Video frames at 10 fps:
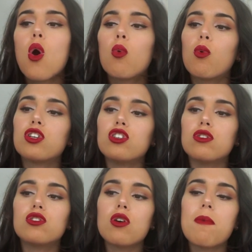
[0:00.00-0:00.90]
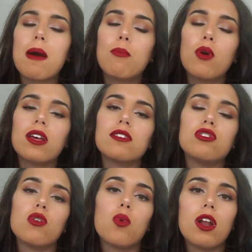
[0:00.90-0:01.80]
What do you do about putting this
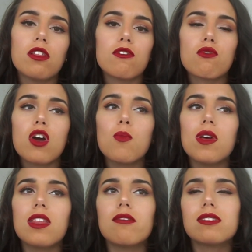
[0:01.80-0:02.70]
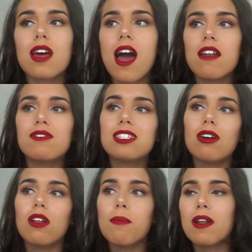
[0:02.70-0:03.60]
new queen on the throne when there's kind of
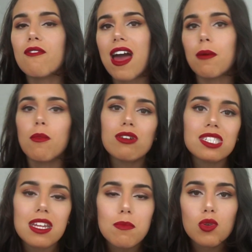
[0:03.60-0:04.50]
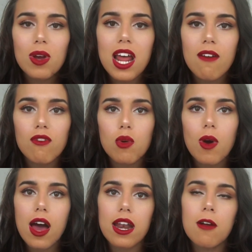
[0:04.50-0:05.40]
still a bit of animosity between
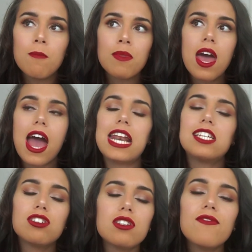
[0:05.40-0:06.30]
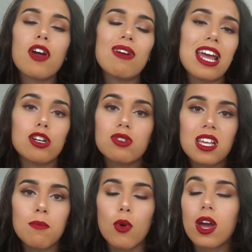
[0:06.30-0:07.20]
everyone? And it's just a very
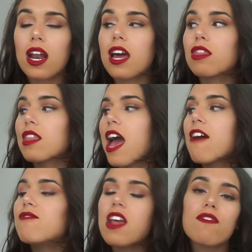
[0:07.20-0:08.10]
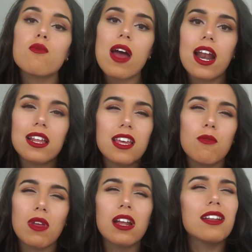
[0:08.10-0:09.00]
interesting book, and I have never read
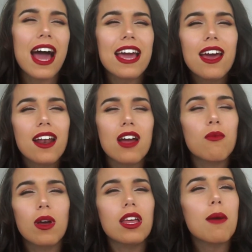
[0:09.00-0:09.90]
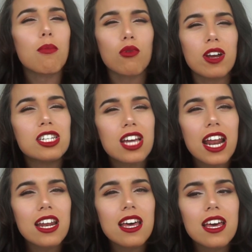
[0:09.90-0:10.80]
anything really like it, and I really
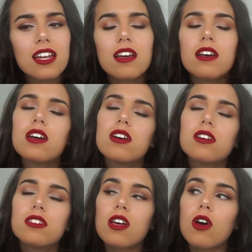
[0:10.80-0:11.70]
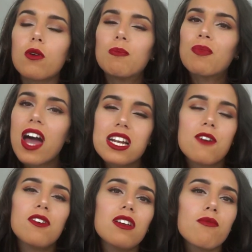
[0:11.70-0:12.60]
appreciated it. So I
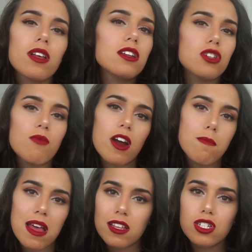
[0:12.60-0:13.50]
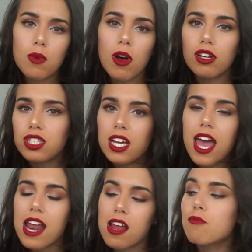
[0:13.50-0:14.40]
definitely really do recommend this duology,
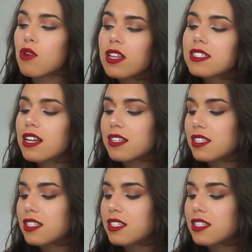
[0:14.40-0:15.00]
and I'm really excited to